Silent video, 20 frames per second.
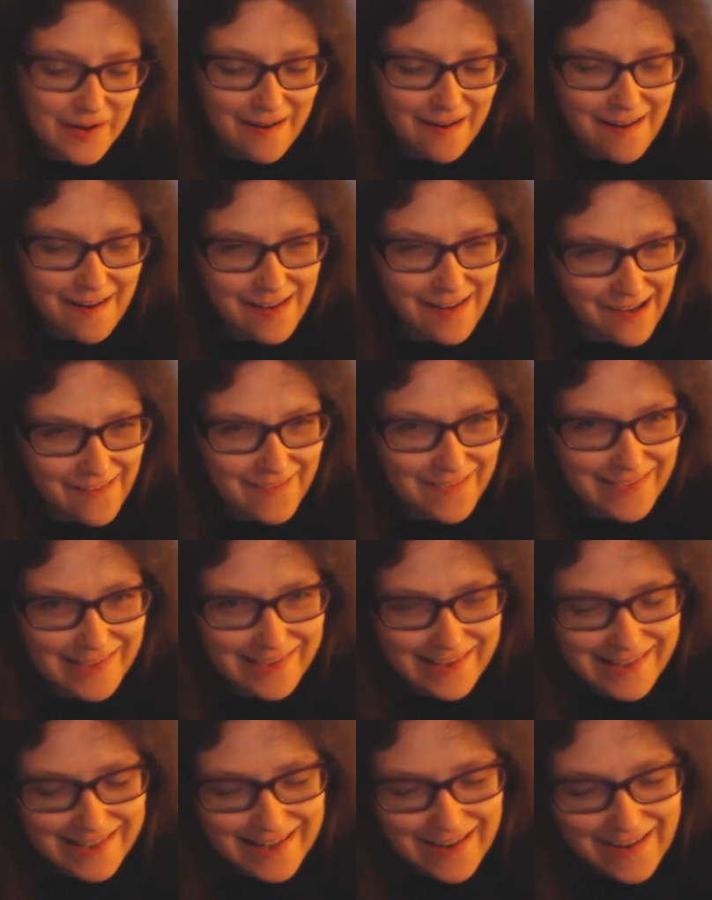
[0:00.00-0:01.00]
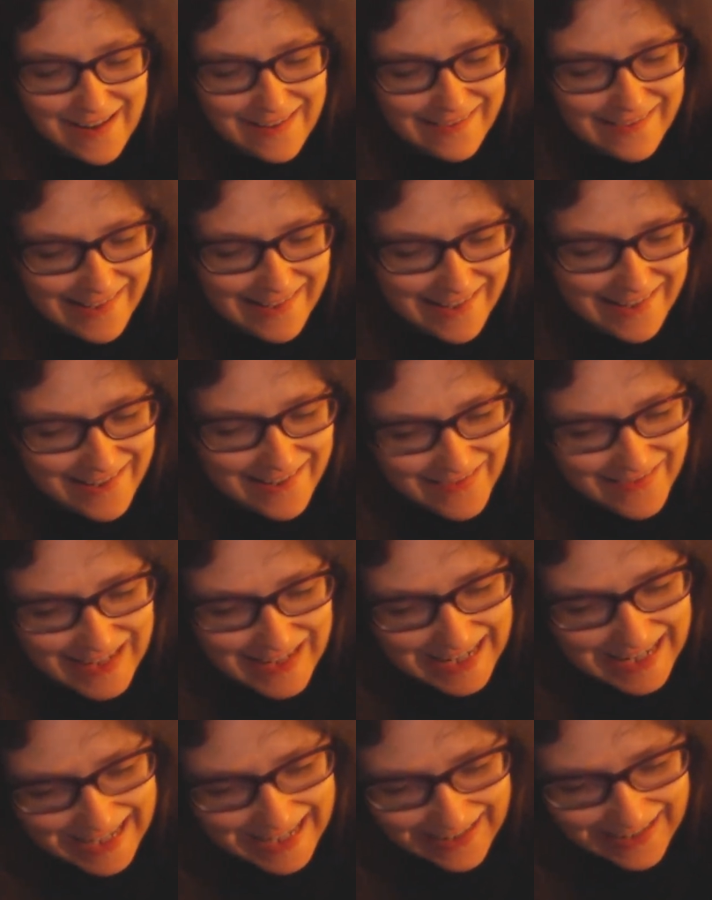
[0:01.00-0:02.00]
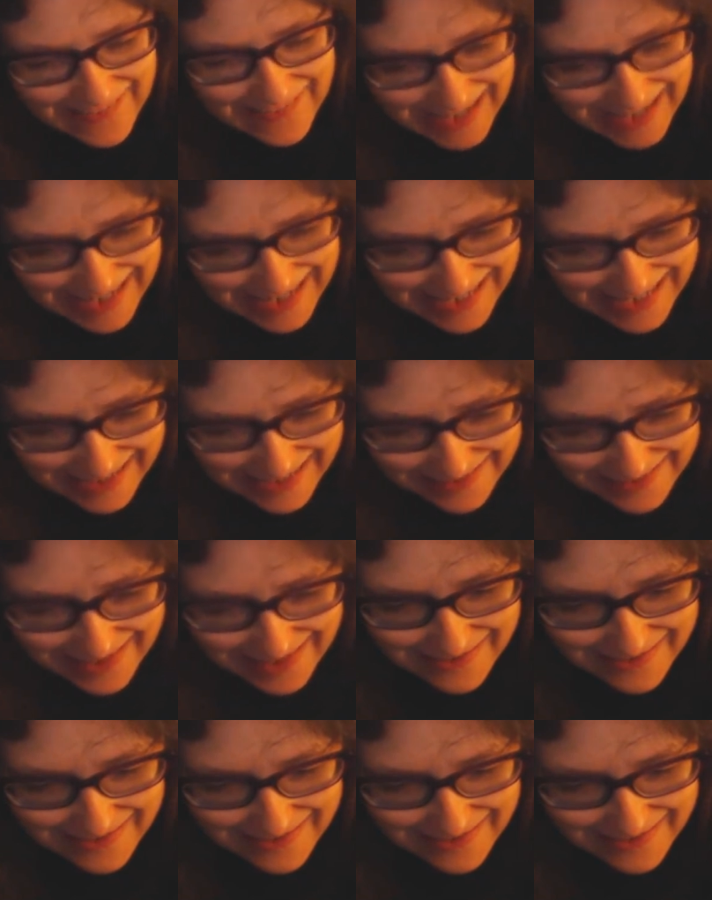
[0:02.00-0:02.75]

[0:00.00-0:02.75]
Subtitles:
but the TARDIS is redecorated.